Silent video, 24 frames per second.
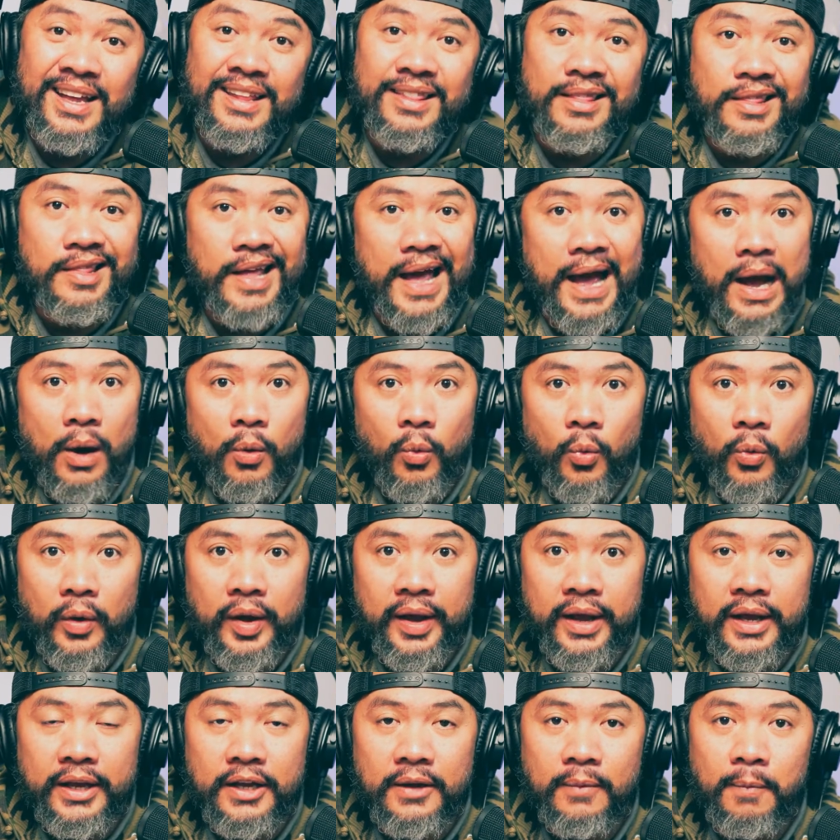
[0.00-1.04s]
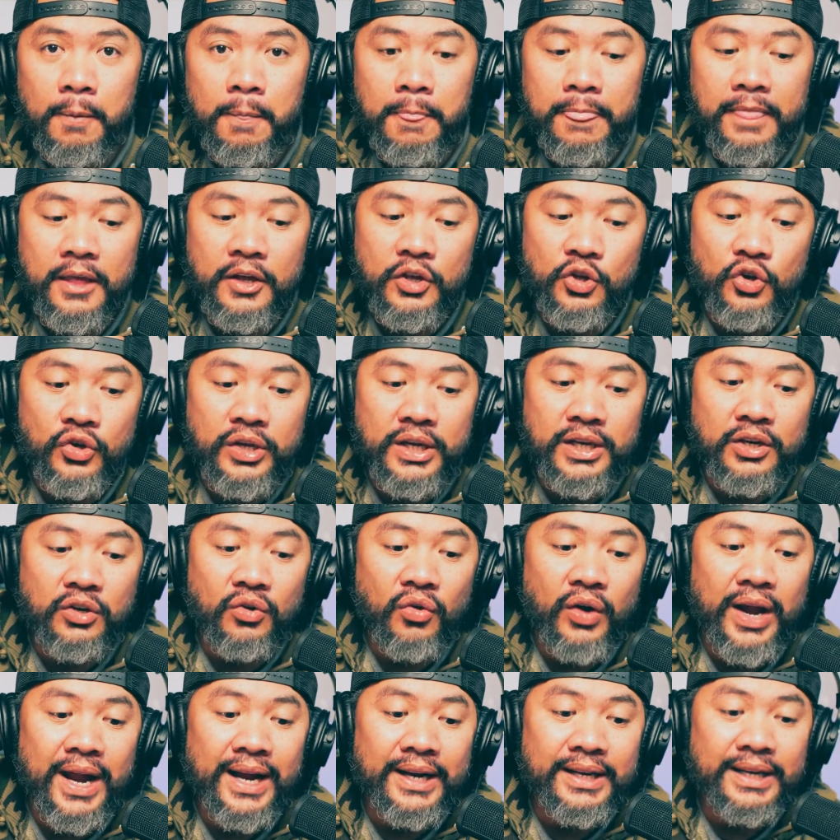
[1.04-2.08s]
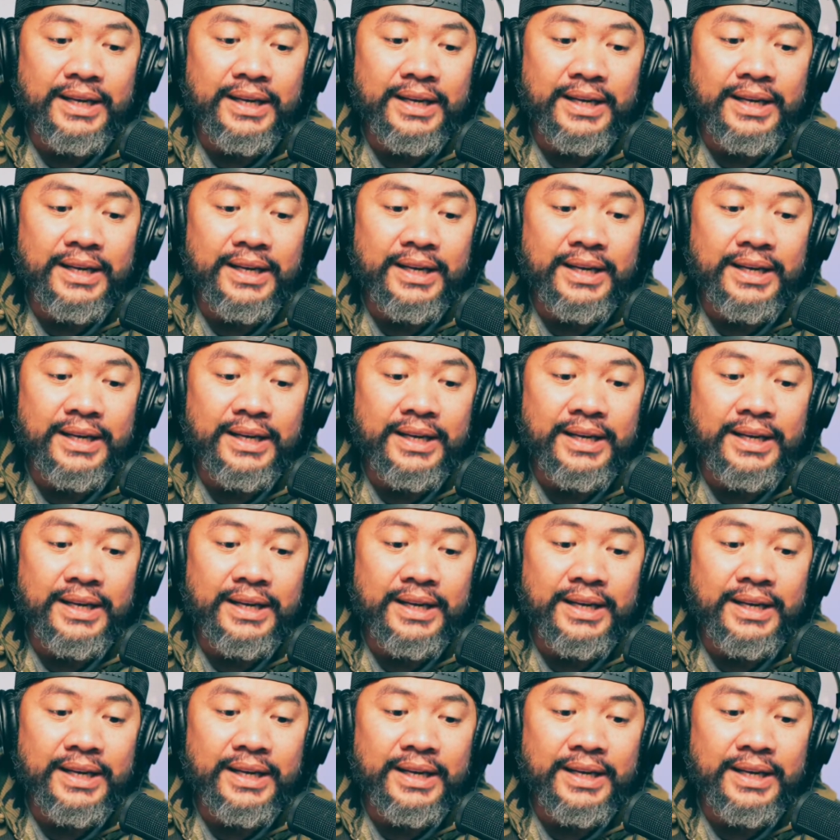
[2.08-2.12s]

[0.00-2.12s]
That way you can crank